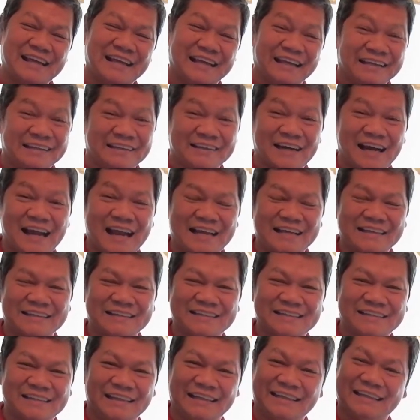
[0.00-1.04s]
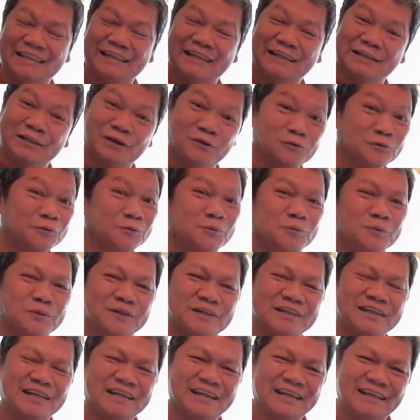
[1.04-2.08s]
in Christ, in the whole
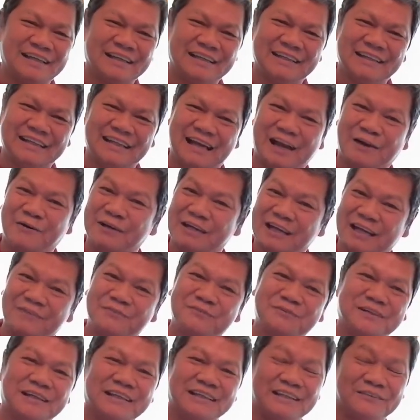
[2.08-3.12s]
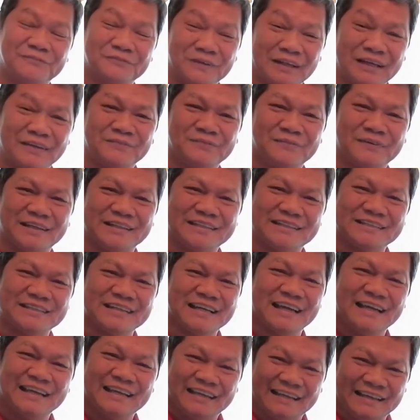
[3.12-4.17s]
world, in our country, in the Philippines,
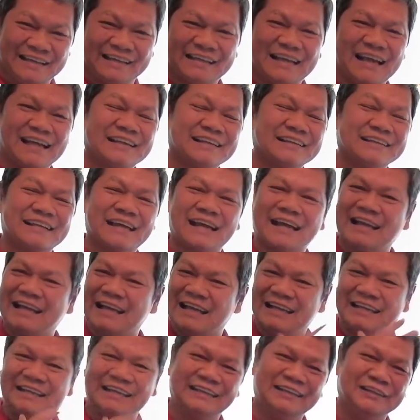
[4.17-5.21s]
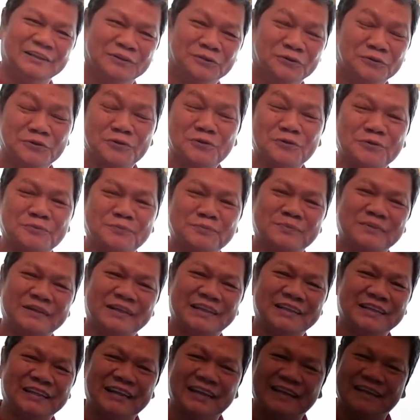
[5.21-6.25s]
in Canada, in Europe,
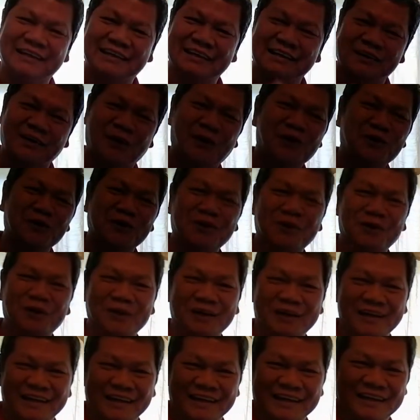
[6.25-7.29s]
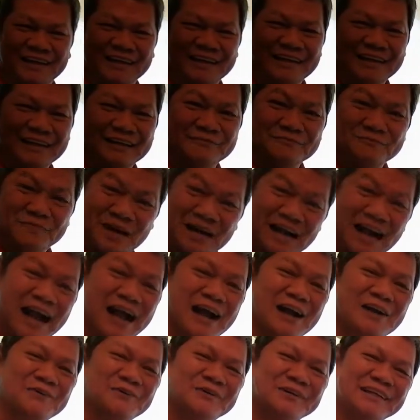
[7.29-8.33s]
in Hong Kong, in
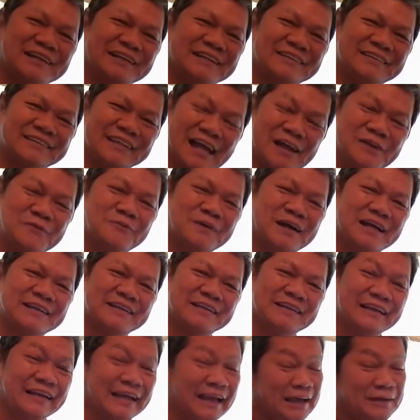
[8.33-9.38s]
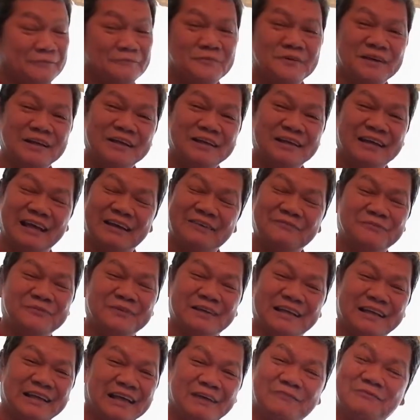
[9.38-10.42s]
Macau, in Taiwan,
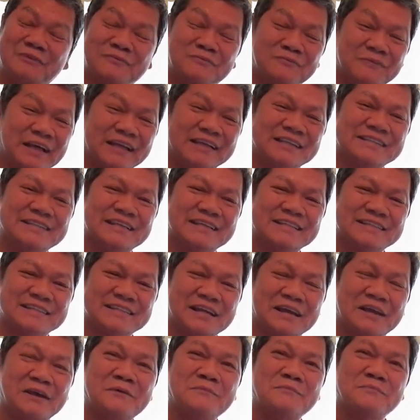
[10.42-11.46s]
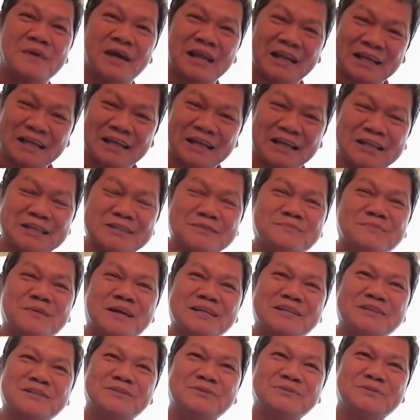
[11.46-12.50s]
every places. Merry
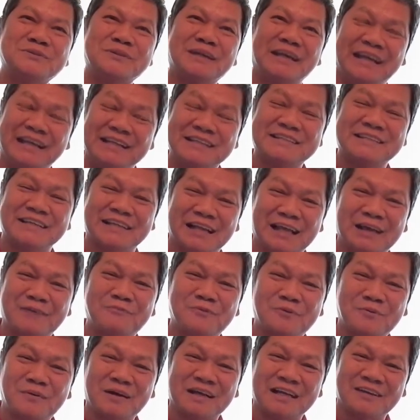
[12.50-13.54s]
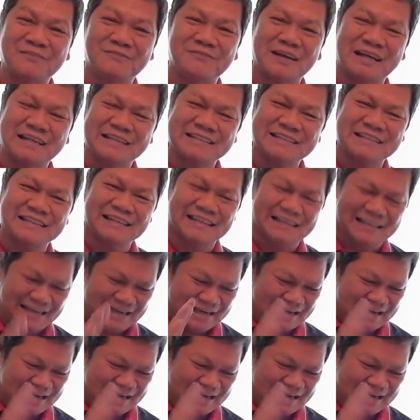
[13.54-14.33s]
Christmas to each and every one of us.